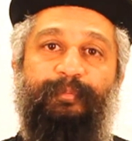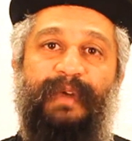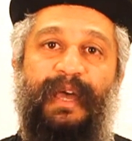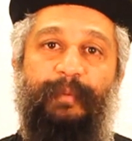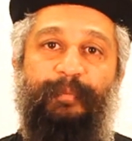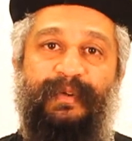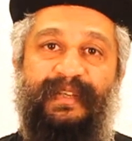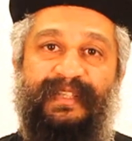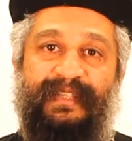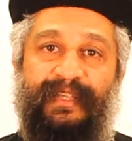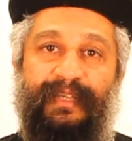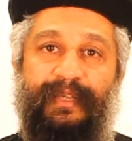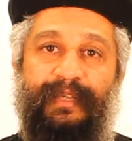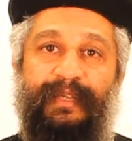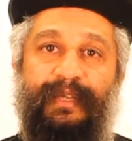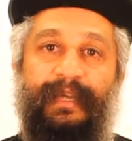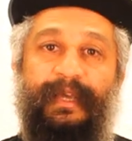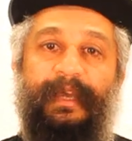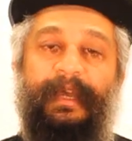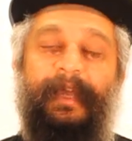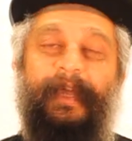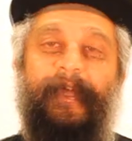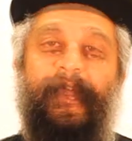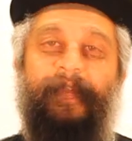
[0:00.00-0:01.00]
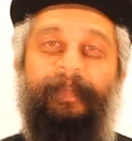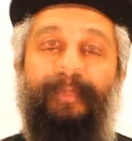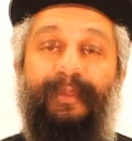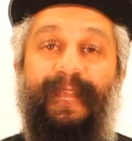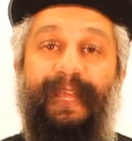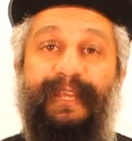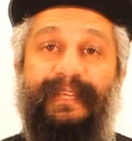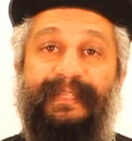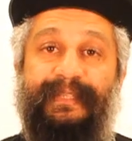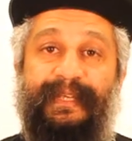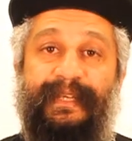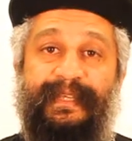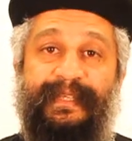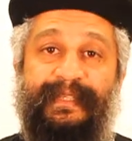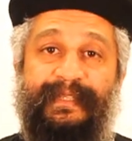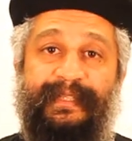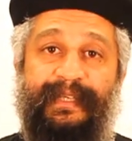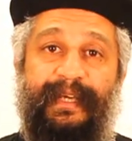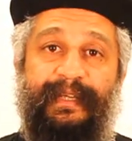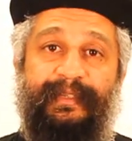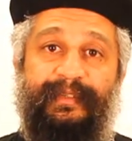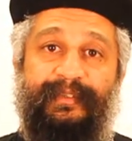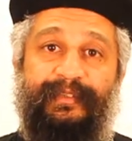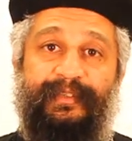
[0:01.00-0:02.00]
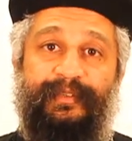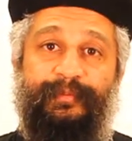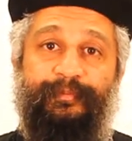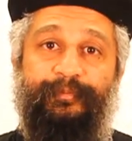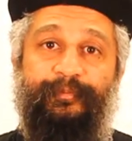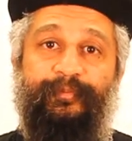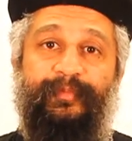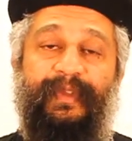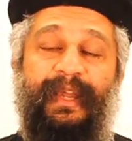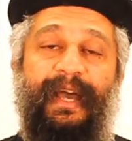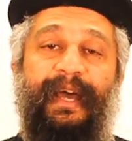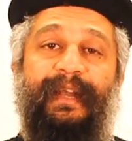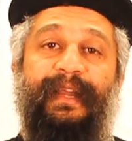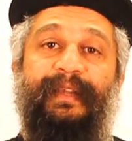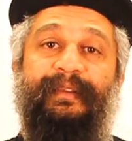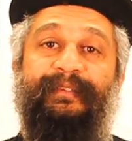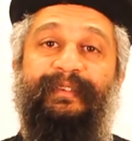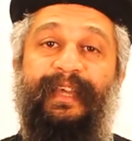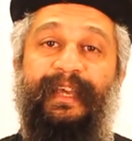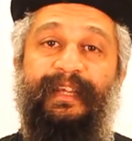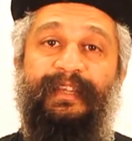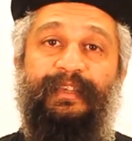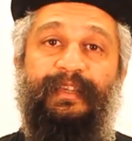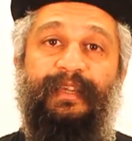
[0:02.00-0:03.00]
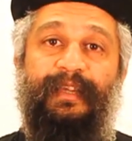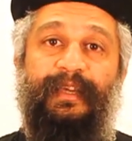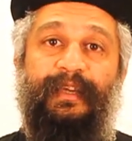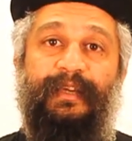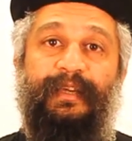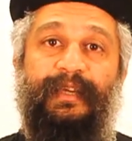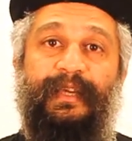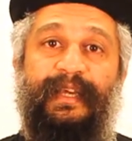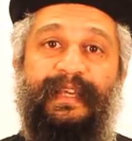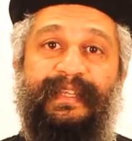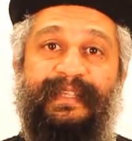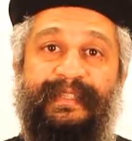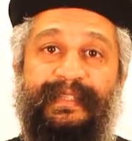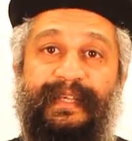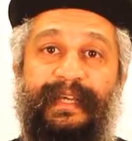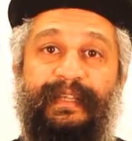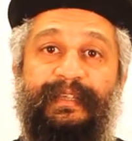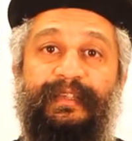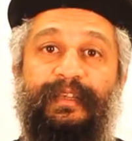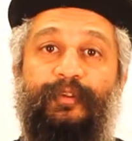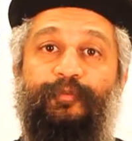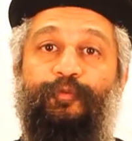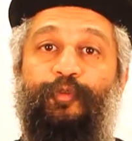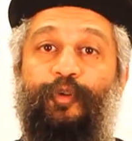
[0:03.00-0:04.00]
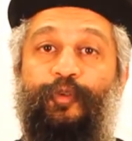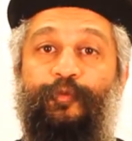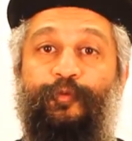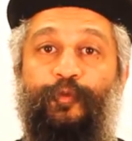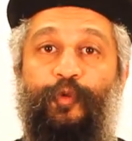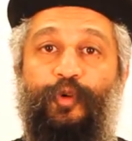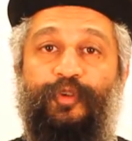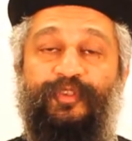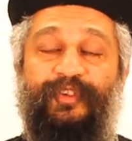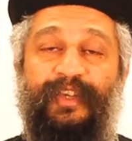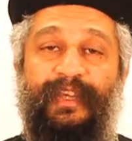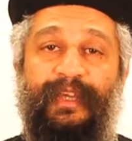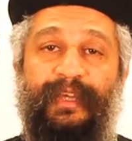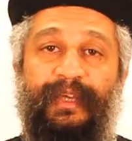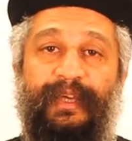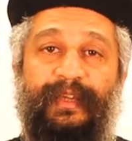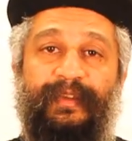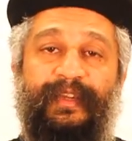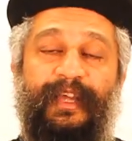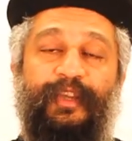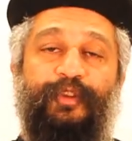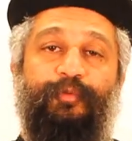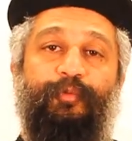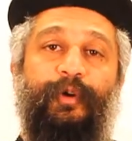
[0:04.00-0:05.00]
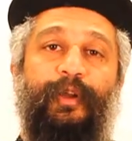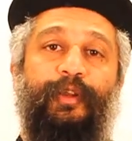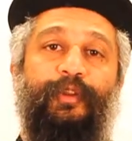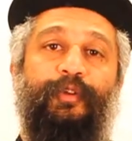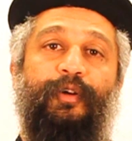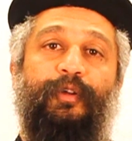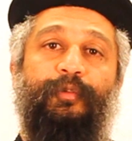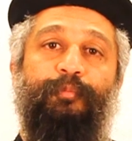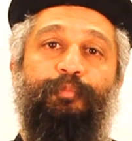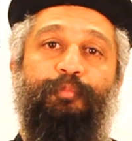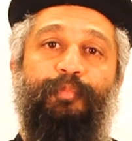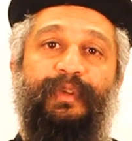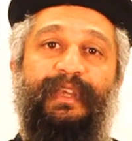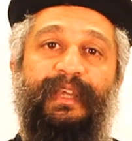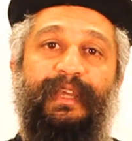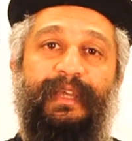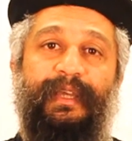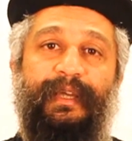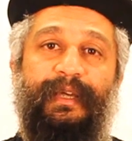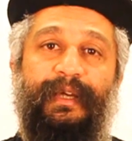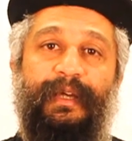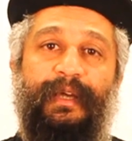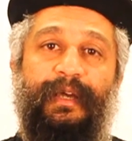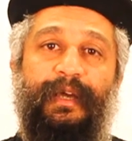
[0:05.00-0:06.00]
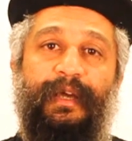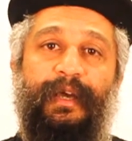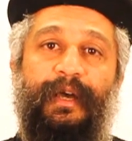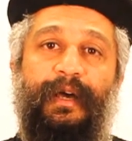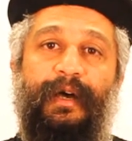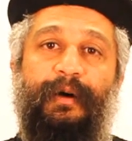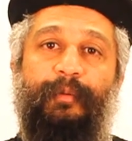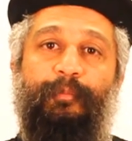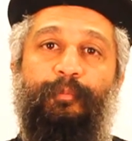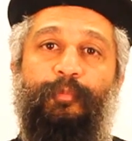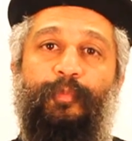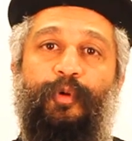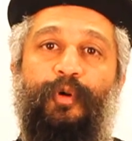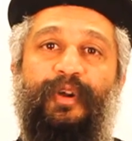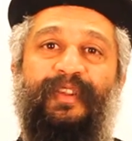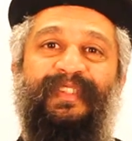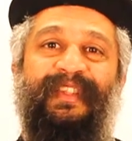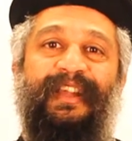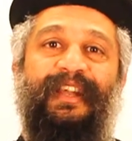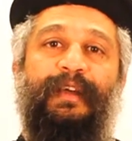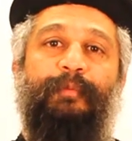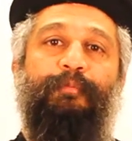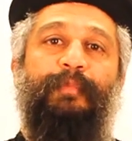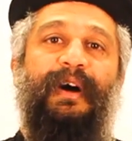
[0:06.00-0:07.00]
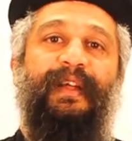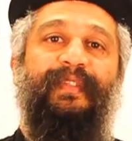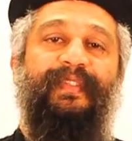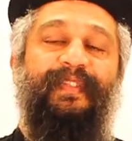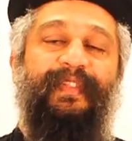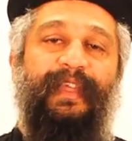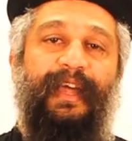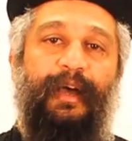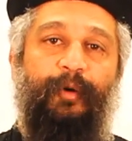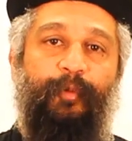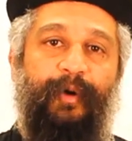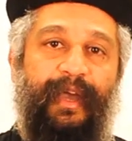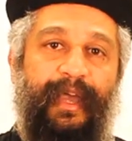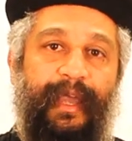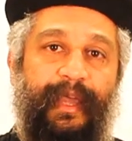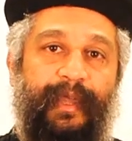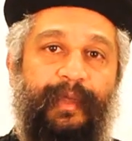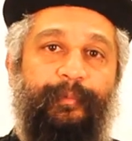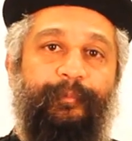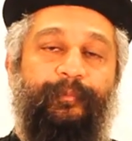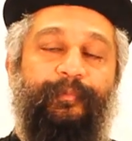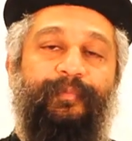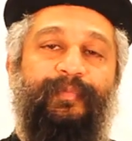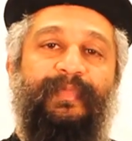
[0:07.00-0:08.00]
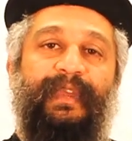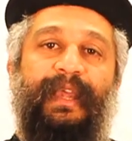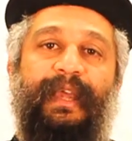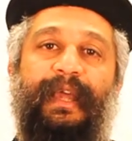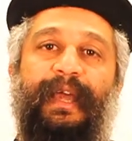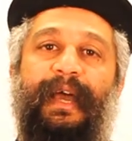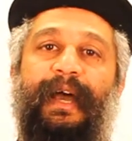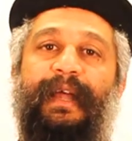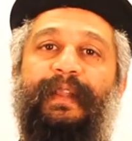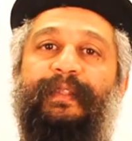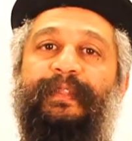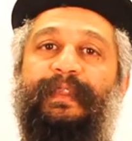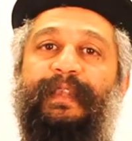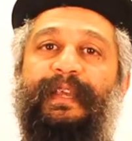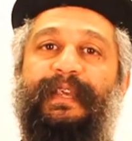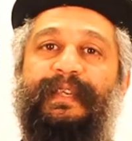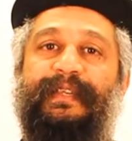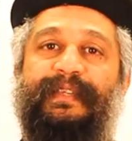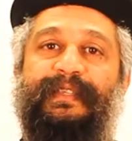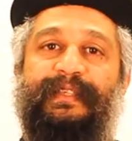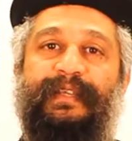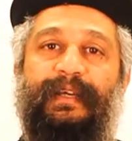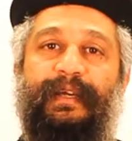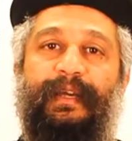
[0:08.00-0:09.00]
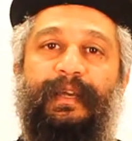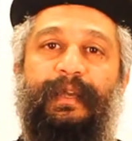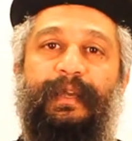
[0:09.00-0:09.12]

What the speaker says: papacy. A place is set and a date is set for voting that will not be more than a month away. And these